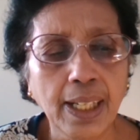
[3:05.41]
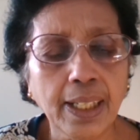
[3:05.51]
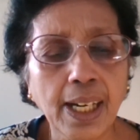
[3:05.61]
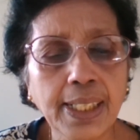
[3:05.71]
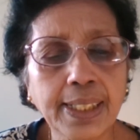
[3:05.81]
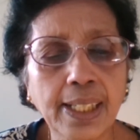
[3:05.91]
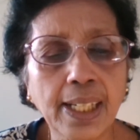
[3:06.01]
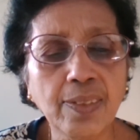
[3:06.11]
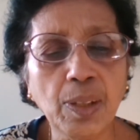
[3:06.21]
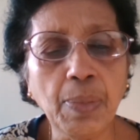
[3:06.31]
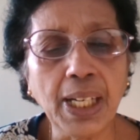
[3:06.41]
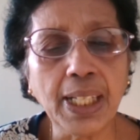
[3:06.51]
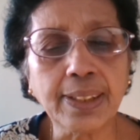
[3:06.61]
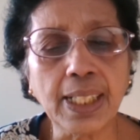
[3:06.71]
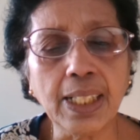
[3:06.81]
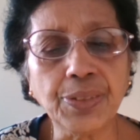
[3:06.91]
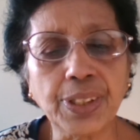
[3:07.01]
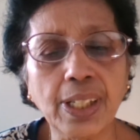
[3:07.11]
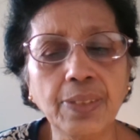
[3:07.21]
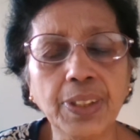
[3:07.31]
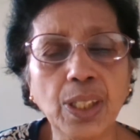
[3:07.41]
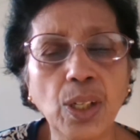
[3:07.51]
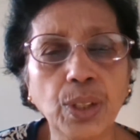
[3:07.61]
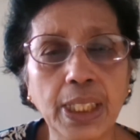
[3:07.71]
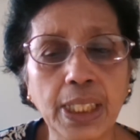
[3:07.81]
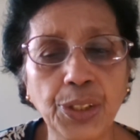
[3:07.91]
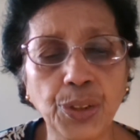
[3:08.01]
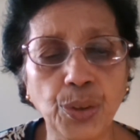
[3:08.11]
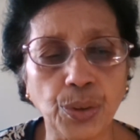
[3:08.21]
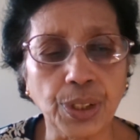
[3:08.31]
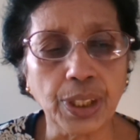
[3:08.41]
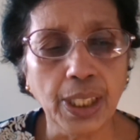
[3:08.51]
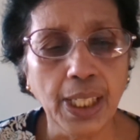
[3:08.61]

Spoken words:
Right side will balance the left side without any issues.